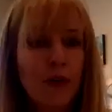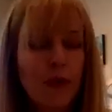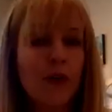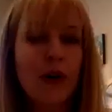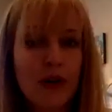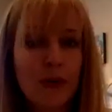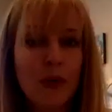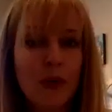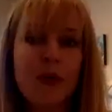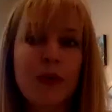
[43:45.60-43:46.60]
what
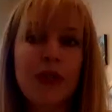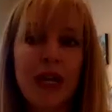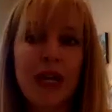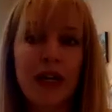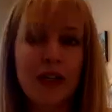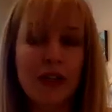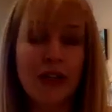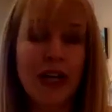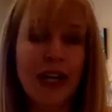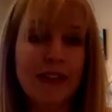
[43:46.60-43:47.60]
would that
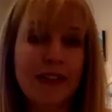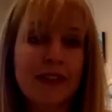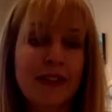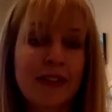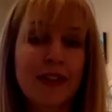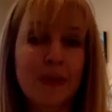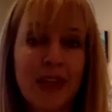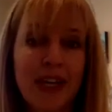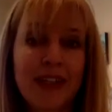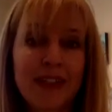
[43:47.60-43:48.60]
create on the
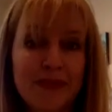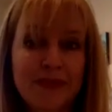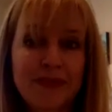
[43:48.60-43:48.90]
planet?